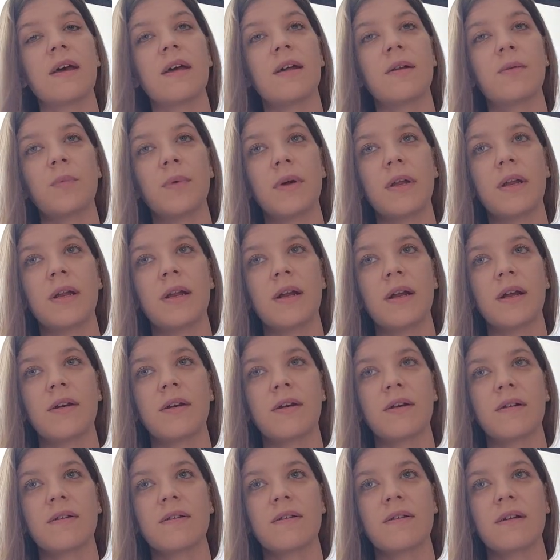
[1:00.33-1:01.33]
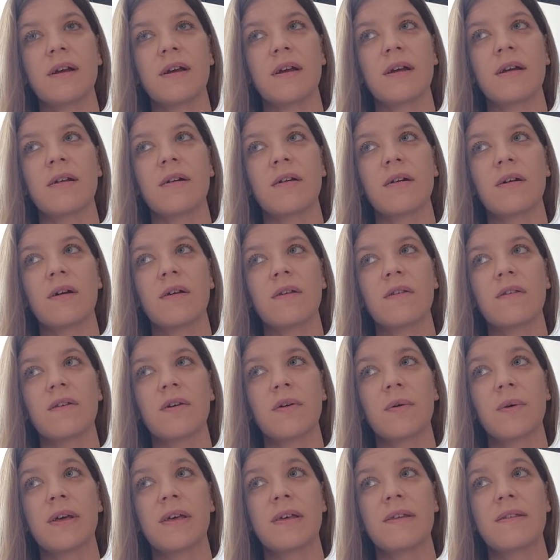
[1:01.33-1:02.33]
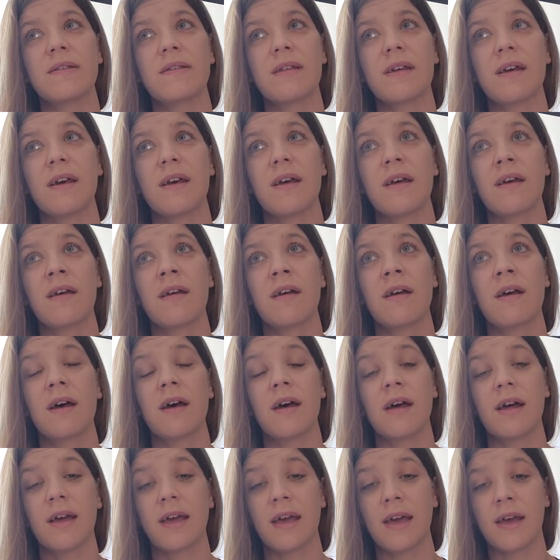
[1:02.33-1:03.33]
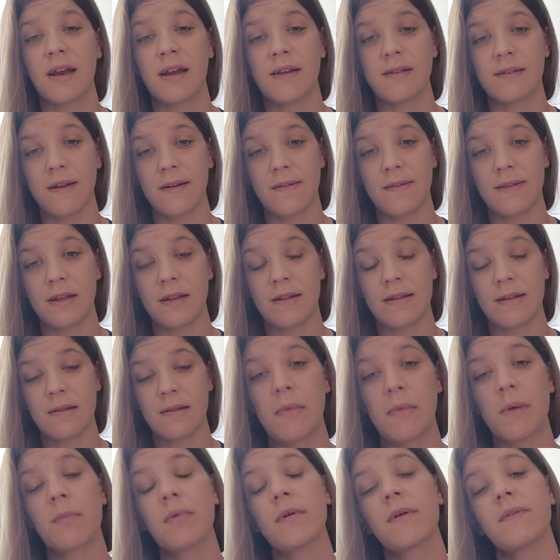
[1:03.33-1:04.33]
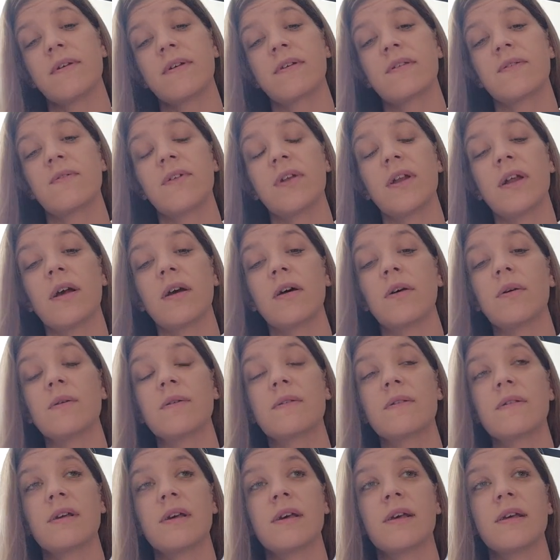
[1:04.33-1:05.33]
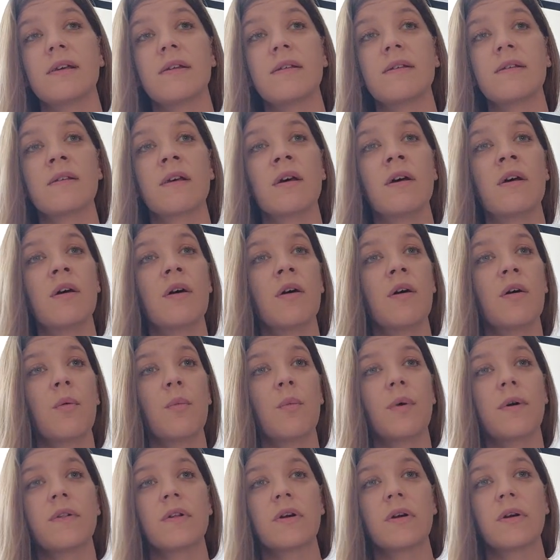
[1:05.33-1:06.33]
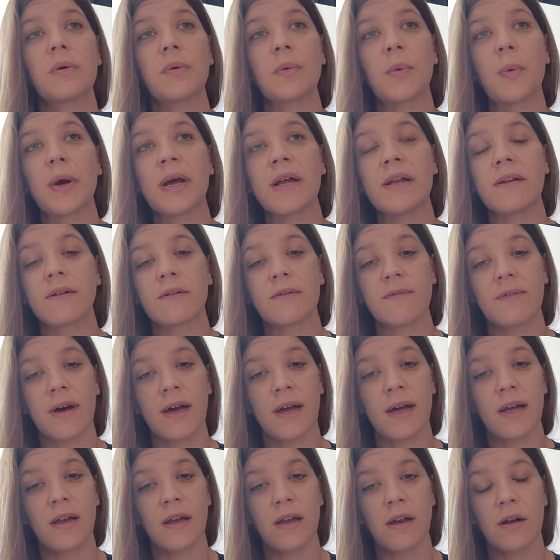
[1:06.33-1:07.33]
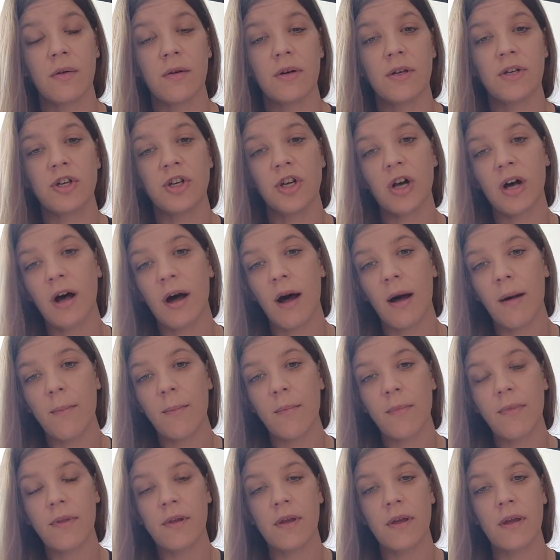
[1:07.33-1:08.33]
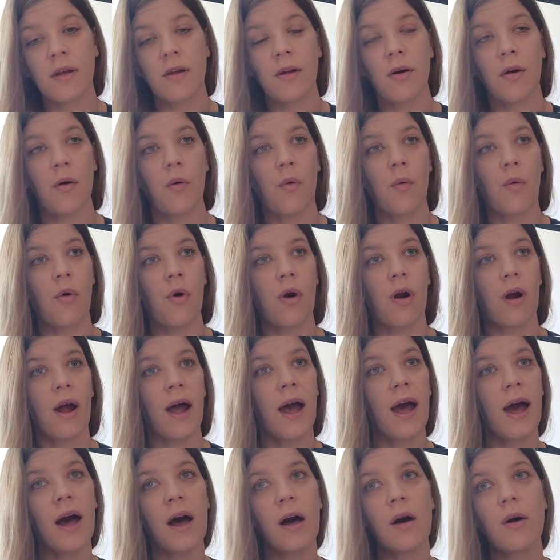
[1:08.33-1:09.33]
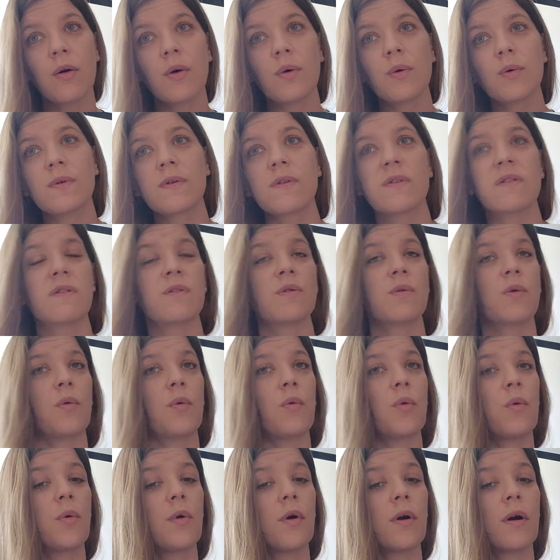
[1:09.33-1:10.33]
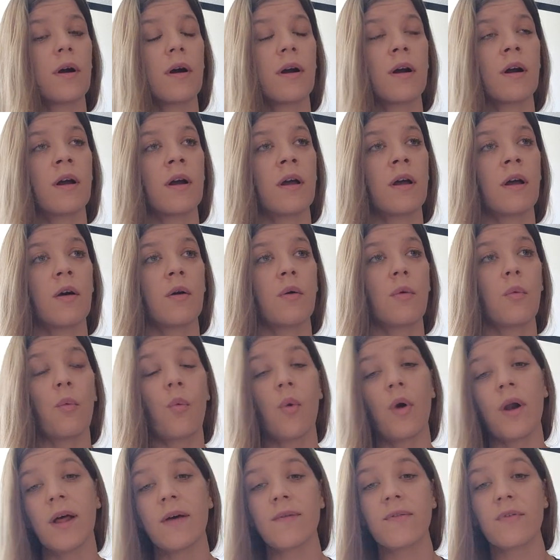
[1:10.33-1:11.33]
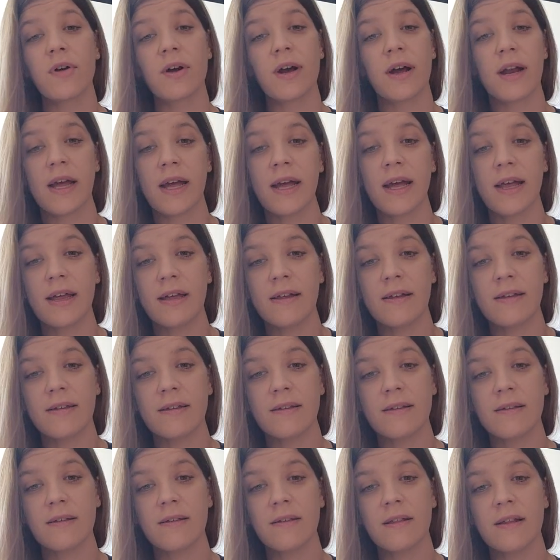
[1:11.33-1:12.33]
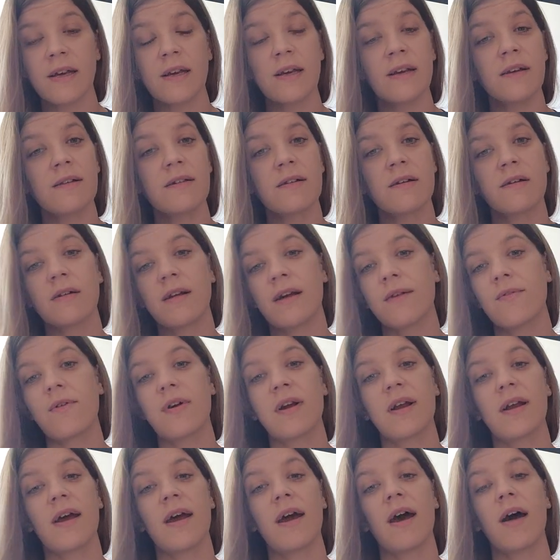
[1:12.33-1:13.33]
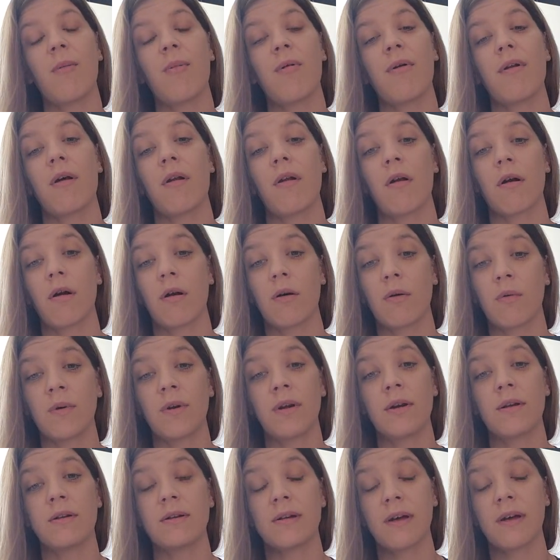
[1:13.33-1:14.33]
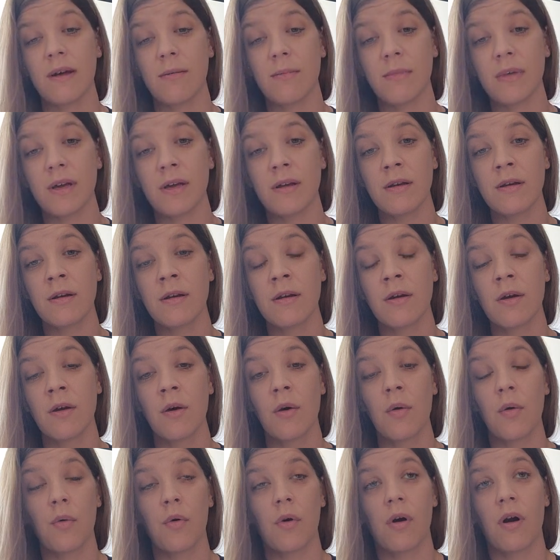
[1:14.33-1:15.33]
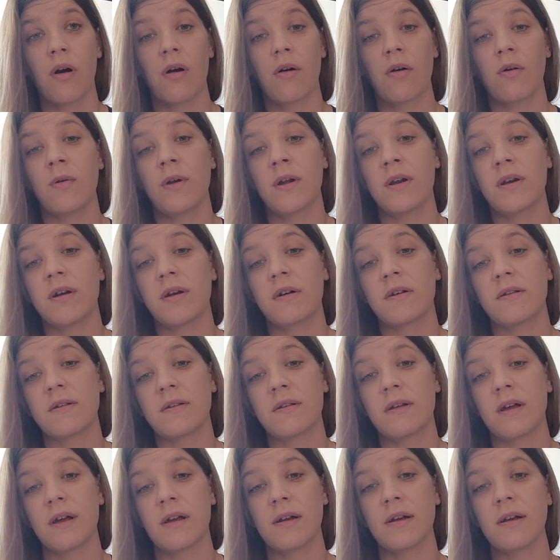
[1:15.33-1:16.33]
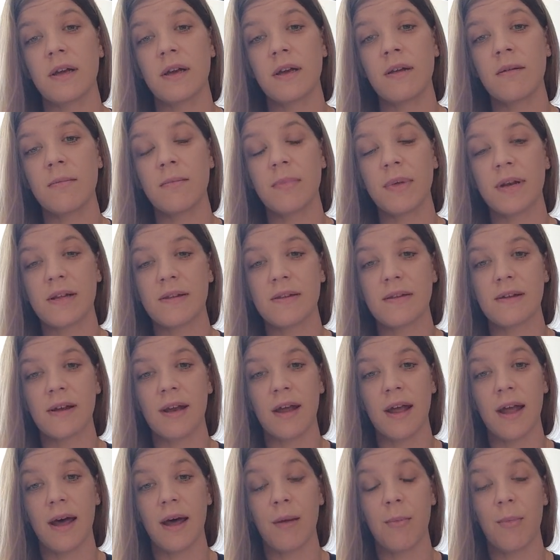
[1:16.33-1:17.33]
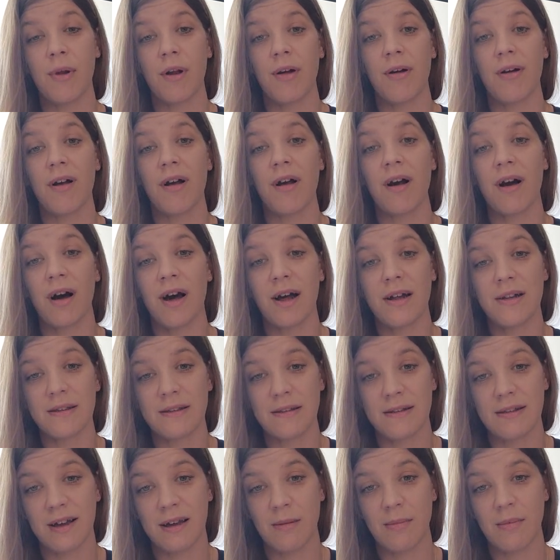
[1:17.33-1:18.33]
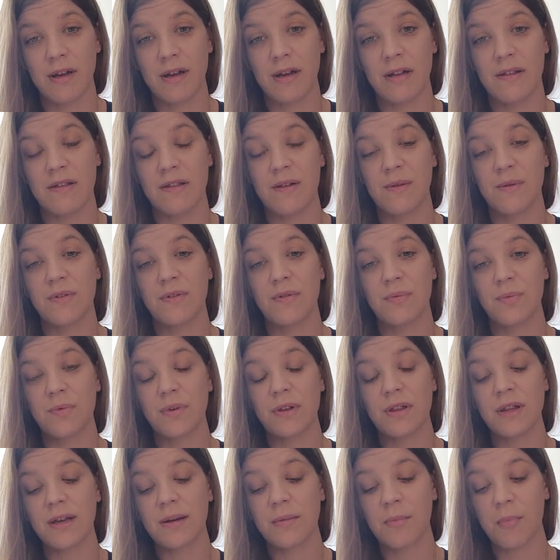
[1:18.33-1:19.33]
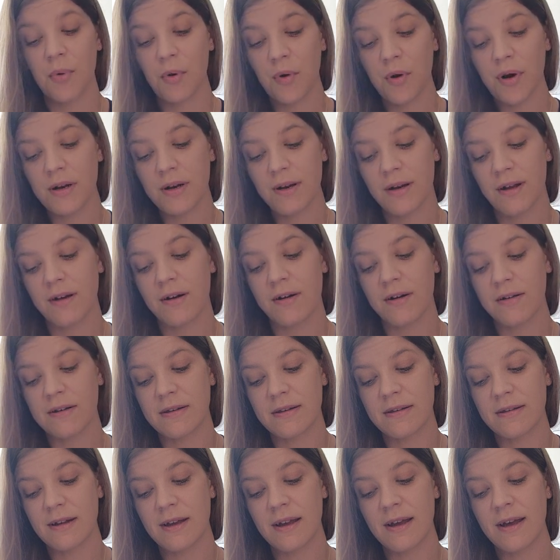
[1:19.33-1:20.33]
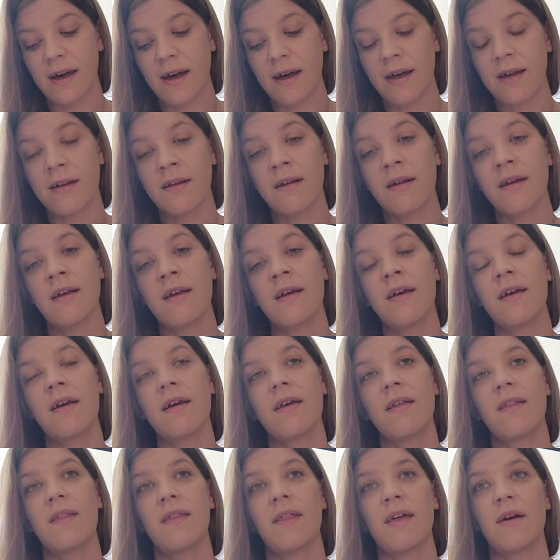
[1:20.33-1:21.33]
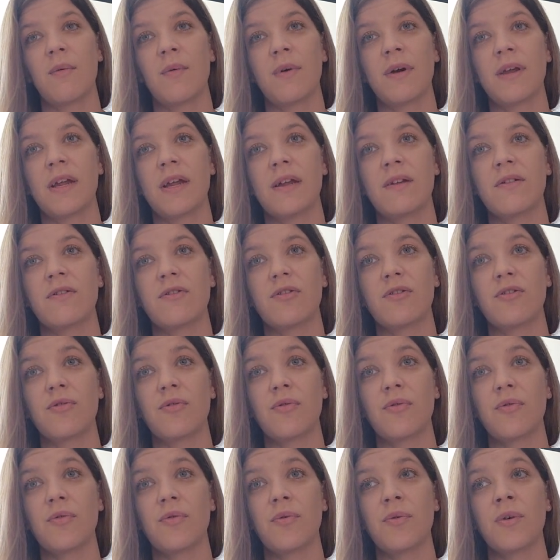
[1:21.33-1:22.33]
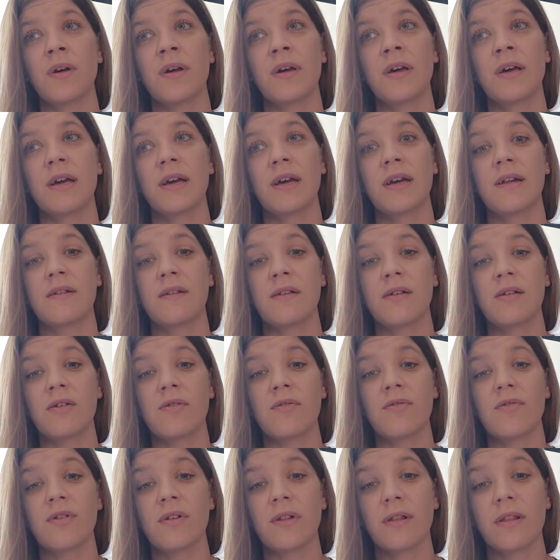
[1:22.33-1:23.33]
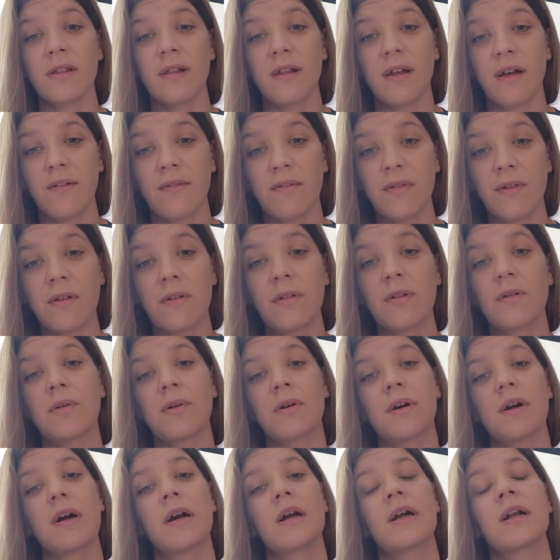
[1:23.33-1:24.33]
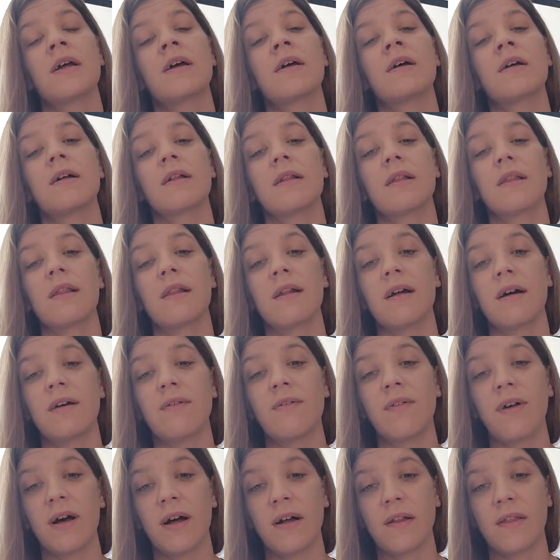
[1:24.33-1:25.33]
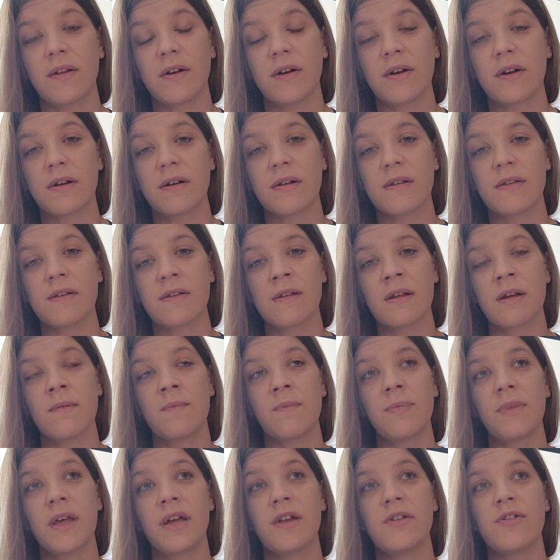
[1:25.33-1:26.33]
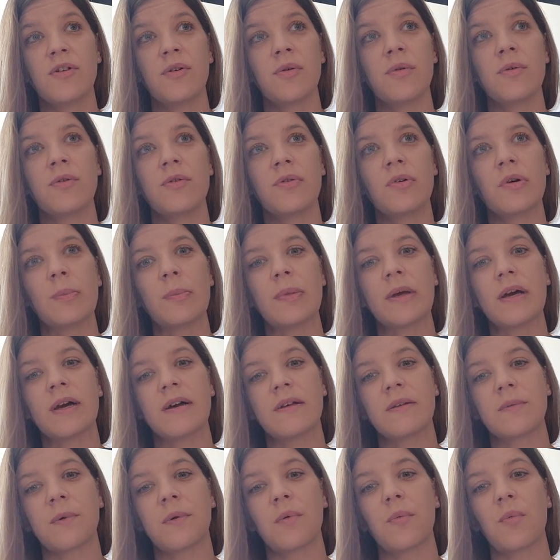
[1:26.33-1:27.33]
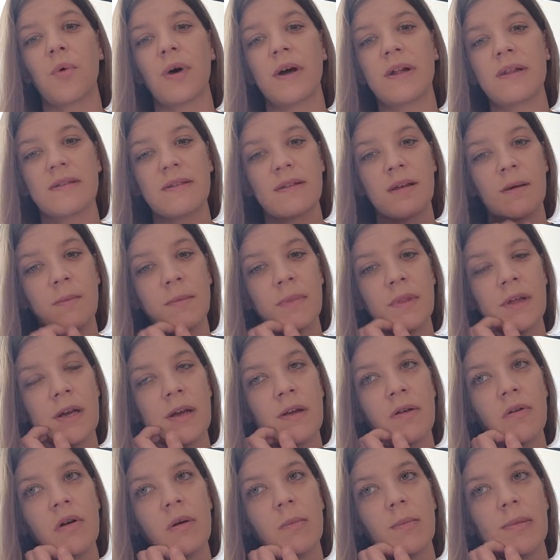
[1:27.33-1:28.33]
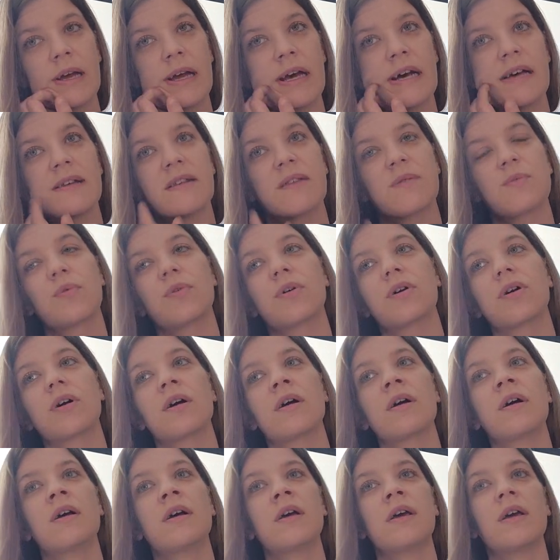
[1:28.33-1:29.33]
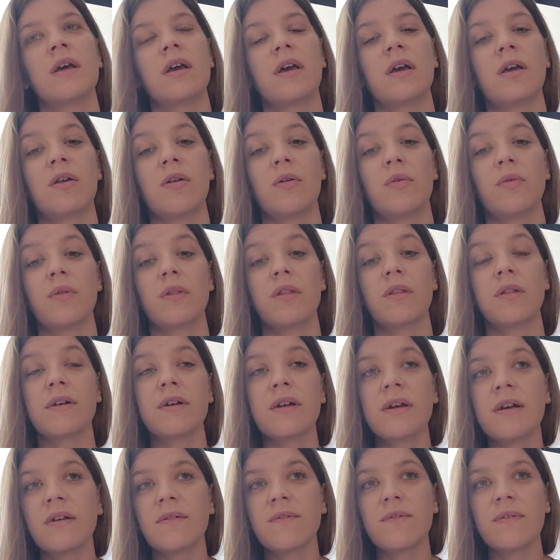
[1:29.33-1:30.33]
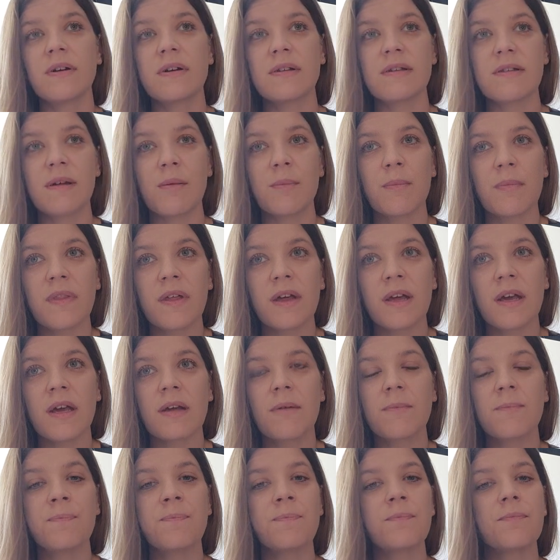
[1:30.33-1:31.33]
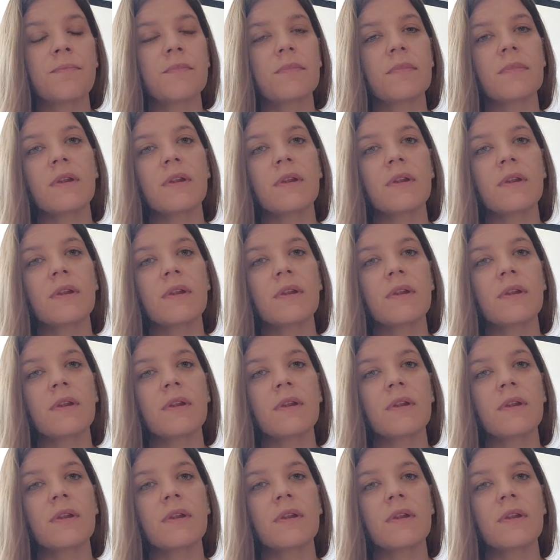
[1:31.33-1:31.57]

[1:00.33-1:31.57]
and we need to understand also is that, again, as I've said in of my previous videos, is whether we're waiting to find, you know, a job, you know, or a house or whatever it is, things are never going to happen on our own timing or our own understanding, but it's going to happen on God's timing. And so it's really important to understand that we need to continue to love the Lord, love others, and don't do it because we want something or because we're, you know, looking for something.